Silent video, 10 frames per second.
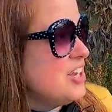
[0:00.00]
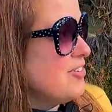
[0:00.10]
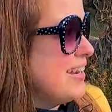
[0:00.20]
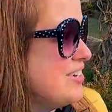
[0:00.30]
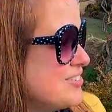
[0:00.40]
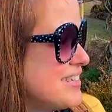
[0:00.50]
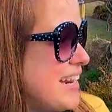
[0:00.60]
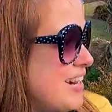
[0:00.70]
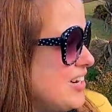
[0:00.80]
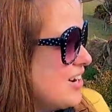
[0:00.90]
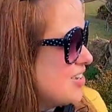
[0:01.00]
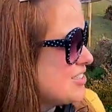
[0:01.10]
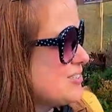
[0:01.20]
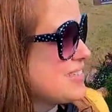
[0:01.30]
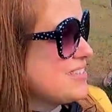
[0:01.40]
No, I don't dare.
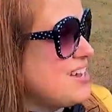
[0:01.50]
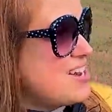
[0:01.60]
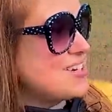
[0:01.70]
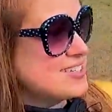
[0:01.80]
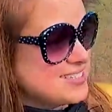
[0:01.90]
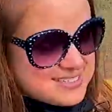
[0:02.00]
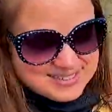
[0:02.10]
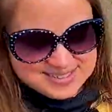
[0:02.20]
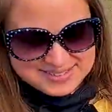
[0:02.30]
Also, it's locked.